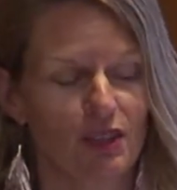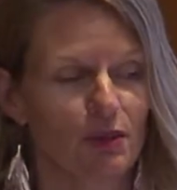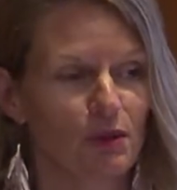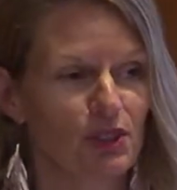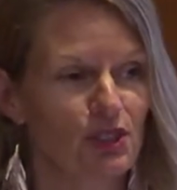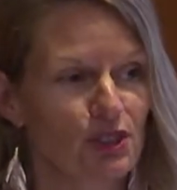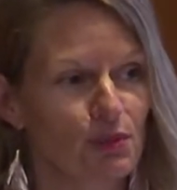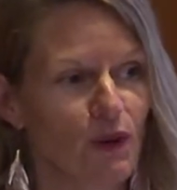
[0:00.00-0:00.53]

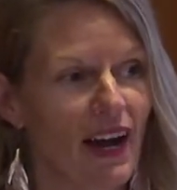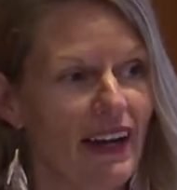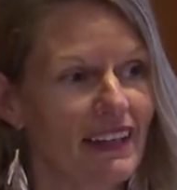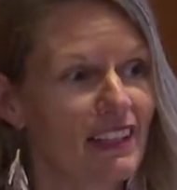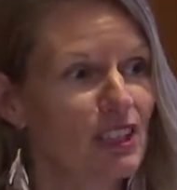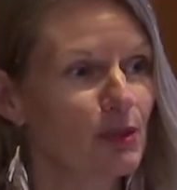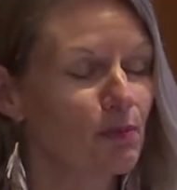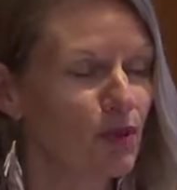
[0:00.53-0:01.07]
which is why
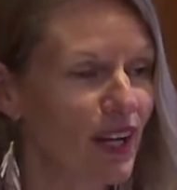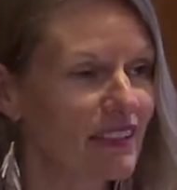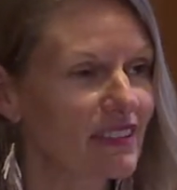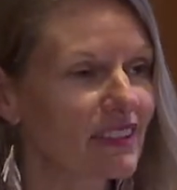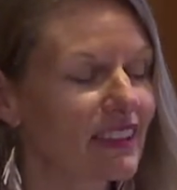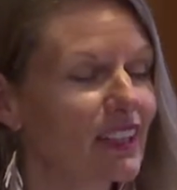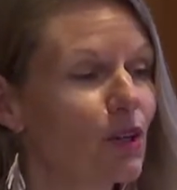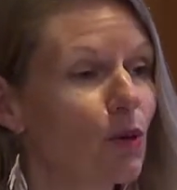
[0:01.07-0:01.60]
he is
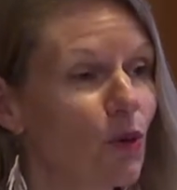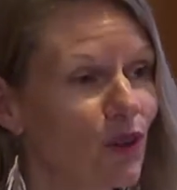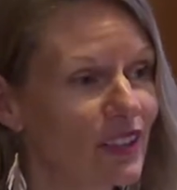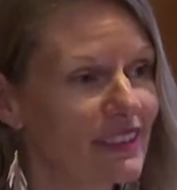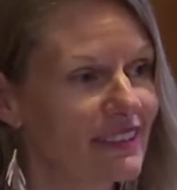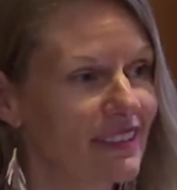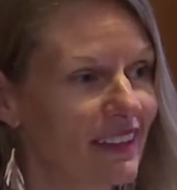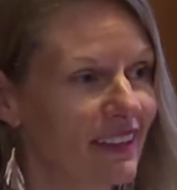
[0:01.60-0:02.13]
presently
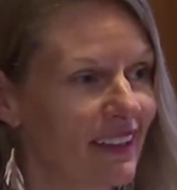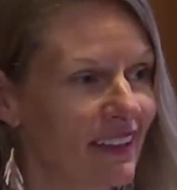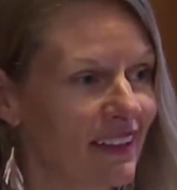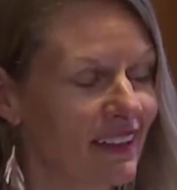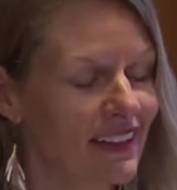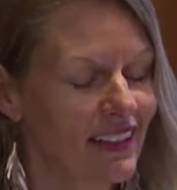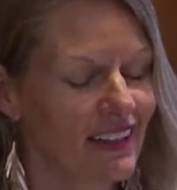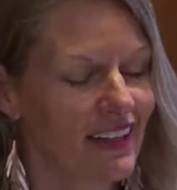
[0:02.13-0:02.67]

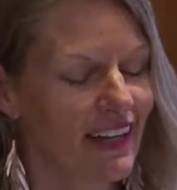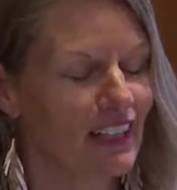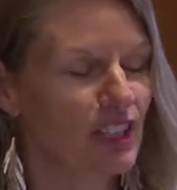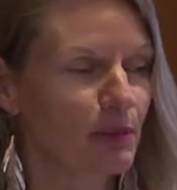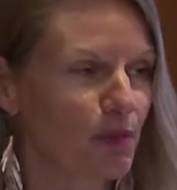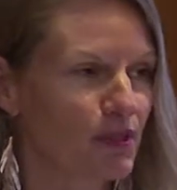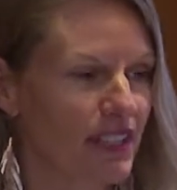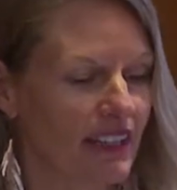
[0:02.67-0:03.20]
quarantining and
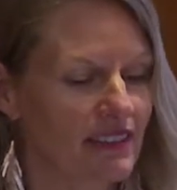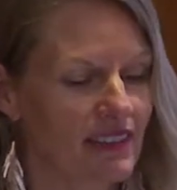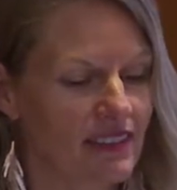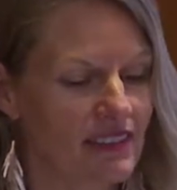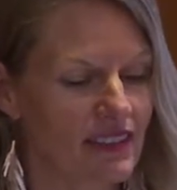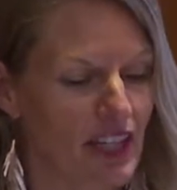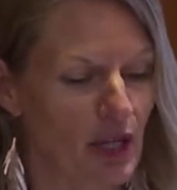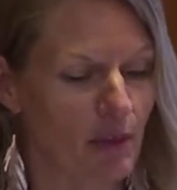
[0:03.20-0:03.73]
is presenting
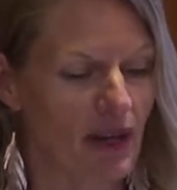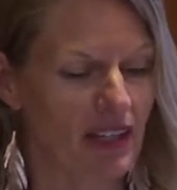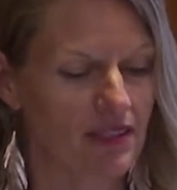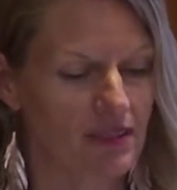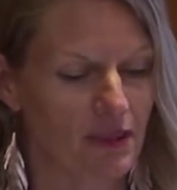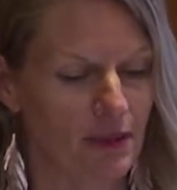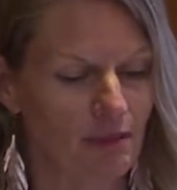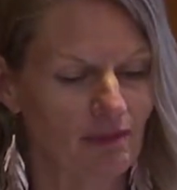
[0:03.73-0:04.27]
today by
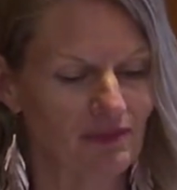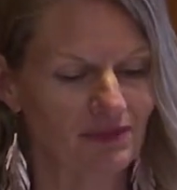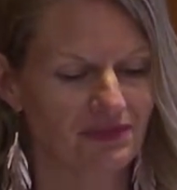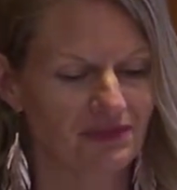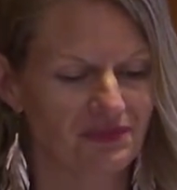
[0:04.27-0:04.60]
Zoom.